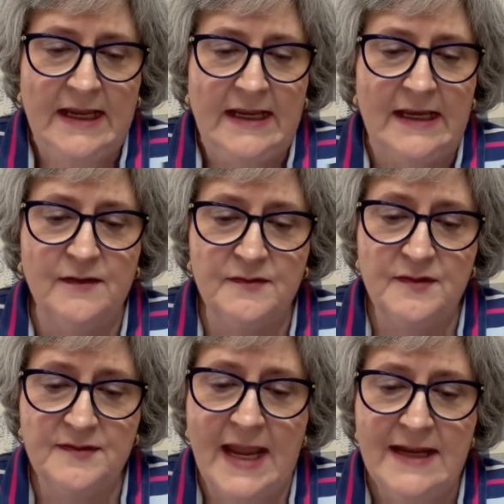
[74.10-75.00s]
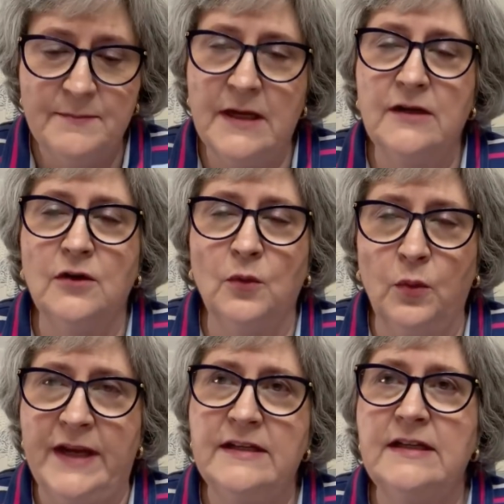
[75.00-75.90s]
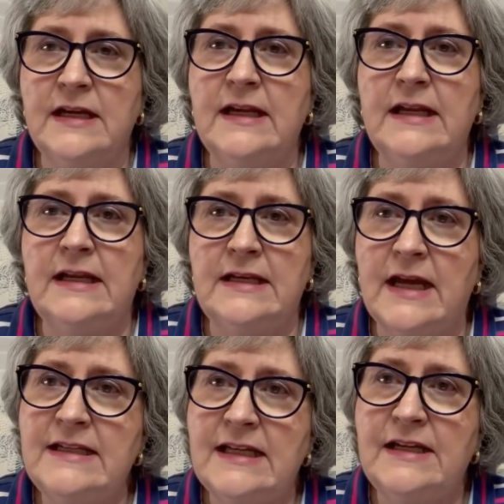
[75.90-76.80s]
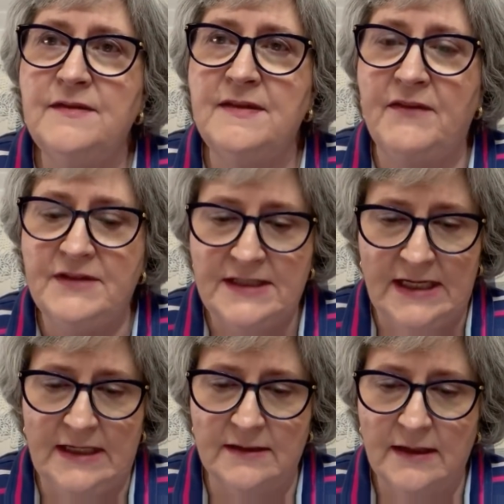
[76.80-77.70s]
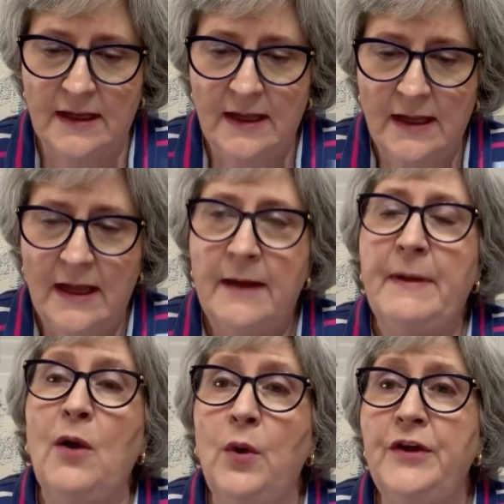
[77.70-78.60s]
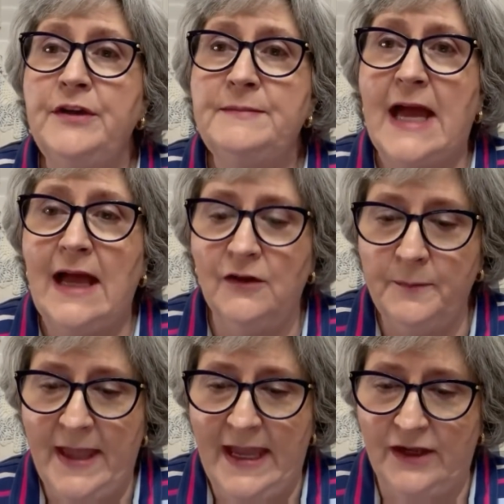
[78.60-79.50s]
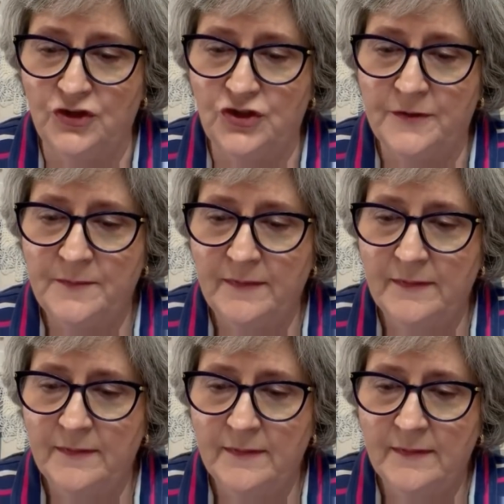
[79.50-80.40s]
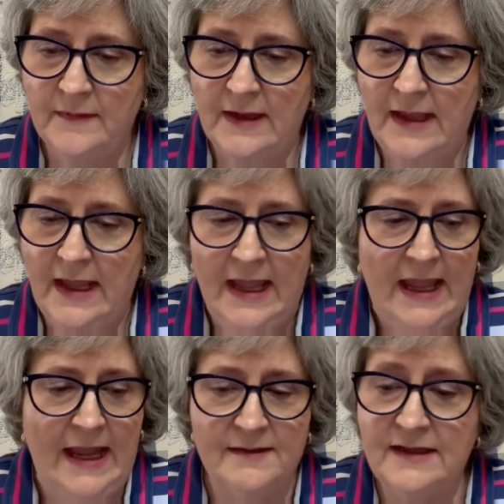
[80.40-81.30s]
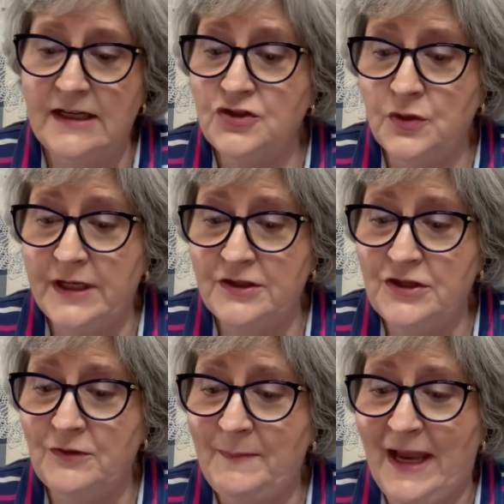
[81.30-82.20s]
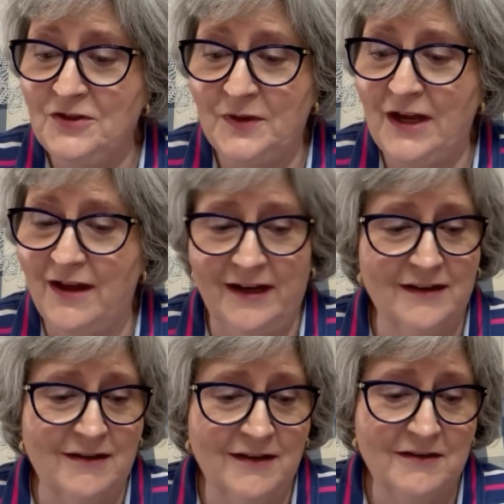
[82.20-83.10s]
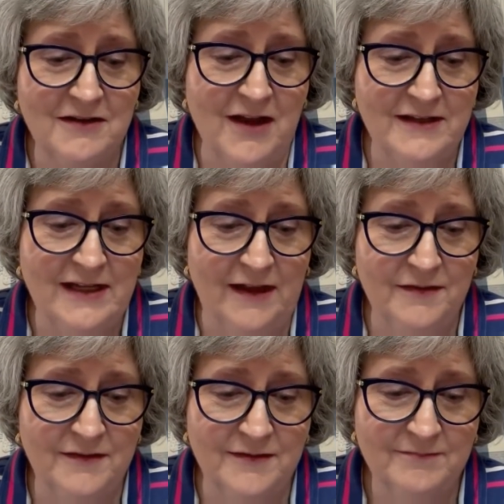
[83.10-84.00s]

It is a statement written in 1917 by William Tyler Page as an entry into a patriotic contest.